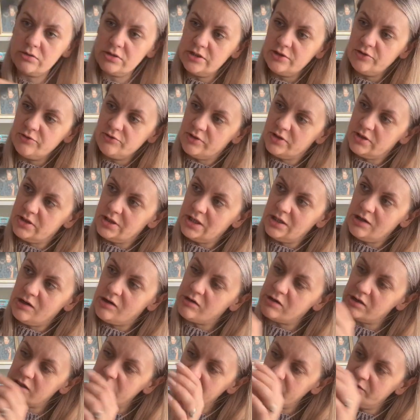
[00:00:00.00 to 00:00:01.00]
it really
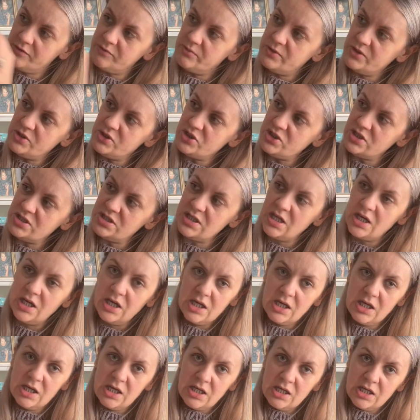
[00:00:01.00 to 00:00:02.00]
hard. I've been just
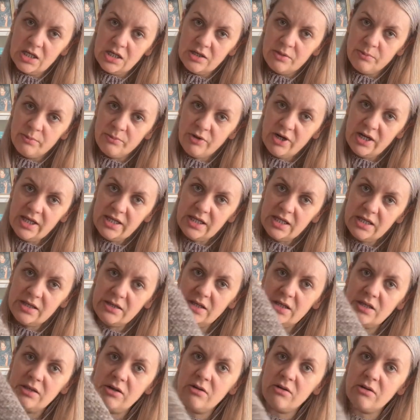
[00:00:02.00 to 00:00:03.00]
breaking
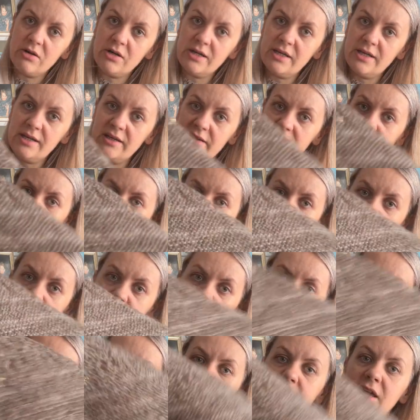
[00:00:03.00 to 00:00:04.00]
the yarn and
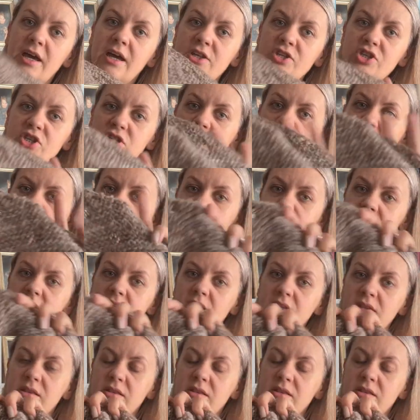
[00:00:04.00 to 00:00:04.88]
reattaching it